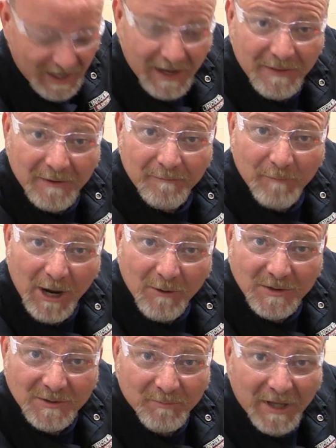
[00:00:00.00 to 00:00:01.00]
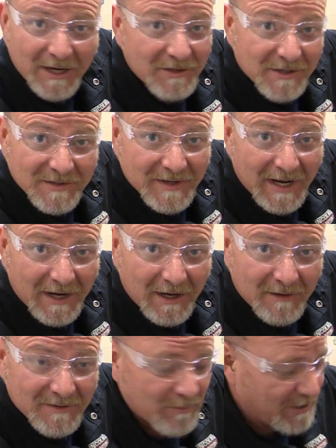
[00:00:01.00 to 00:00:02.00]
on the power supply, just the
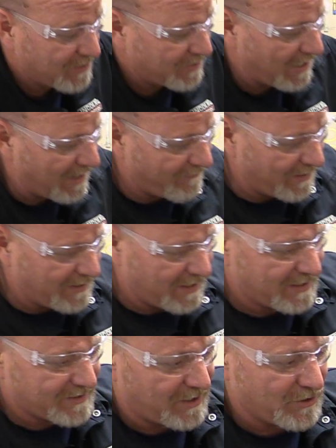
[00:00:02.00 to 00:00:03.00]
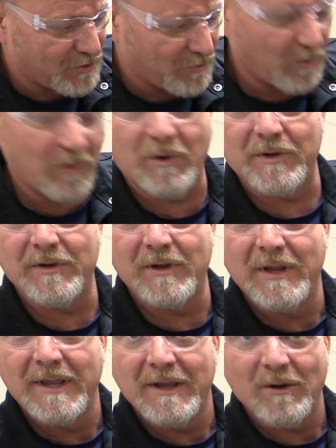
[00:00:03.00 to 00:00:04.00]
on-off switch. Everything is controlled
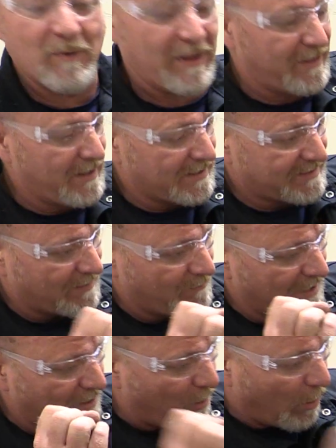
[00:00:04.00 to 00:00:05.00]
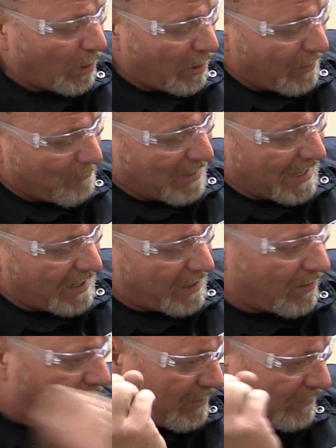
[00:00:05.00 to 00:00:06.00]
with this. And we go pow,